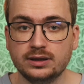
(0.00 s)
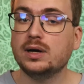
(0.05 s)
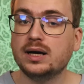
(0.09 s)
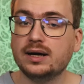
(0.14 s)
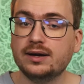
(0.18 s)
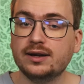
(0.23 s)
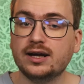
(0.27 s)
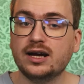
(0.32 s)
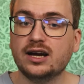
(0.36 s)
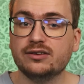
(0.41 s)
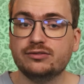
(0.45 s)

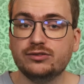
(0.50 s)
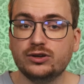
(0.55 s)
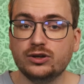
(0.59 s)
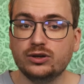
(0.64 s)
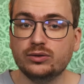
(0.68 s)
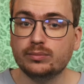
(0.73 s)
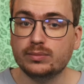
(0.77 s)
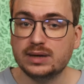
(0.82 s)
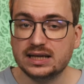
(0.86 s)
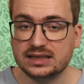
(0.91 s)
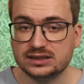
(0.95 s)
But after you
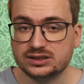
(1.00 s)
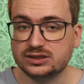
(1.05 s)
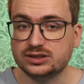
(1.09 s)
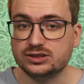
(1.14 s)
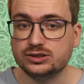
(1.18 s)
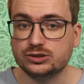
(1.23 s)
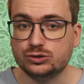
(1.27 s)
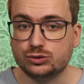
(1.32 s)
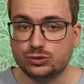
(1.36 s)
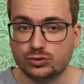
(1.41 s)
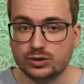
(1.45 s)
master
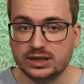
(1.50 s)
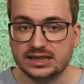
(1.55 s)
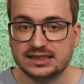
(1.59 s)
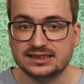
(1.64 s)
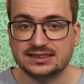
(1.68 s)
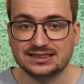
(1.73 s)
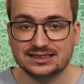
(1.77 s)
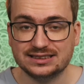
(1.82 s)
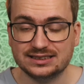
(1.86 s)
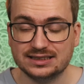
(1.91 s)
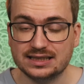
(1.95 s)
the
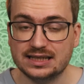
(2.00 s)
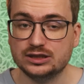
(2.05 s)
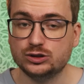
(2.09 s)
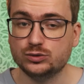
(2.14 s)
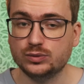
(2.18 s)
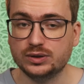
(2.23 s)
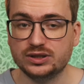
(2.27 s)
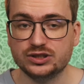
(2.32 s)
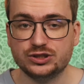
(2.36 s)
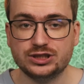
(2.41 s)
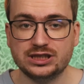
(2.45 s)
tricks and sleights
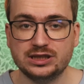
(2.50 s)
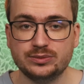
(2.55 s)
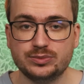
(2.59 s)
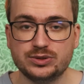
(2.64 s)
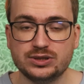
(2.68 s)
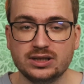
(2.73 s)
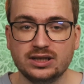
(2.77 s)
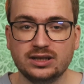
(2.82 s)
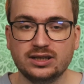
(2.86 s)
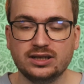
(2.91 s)
with the chips,